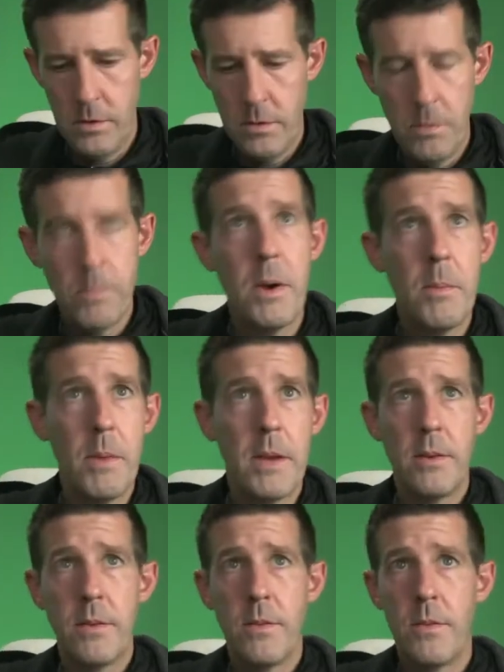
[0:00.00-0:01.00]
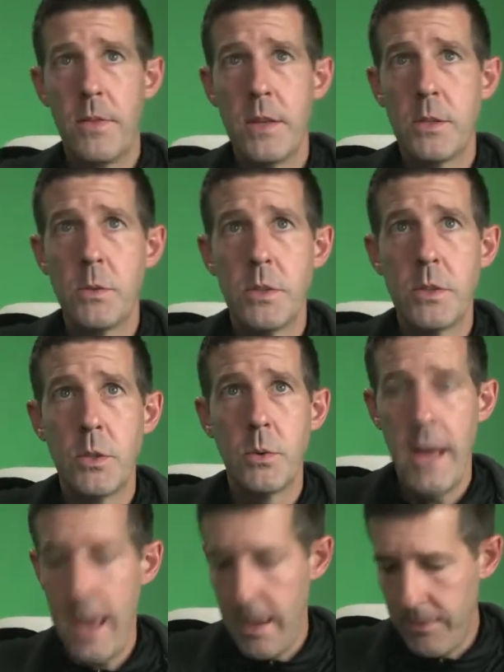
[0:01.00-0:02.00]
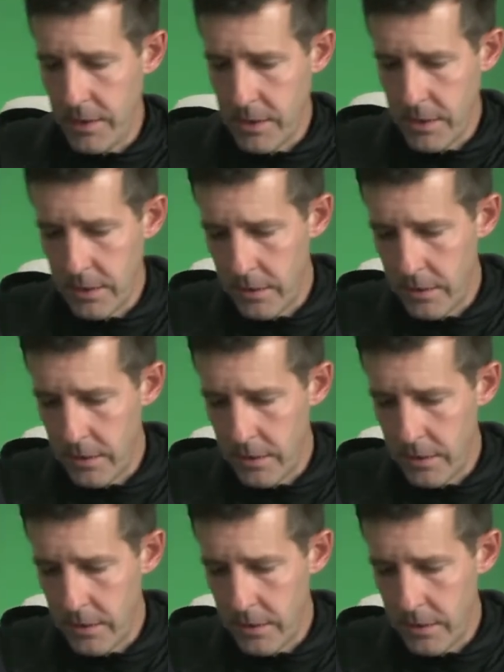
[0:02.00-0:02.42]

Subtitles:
Bear in mind, this was 2.5 inches.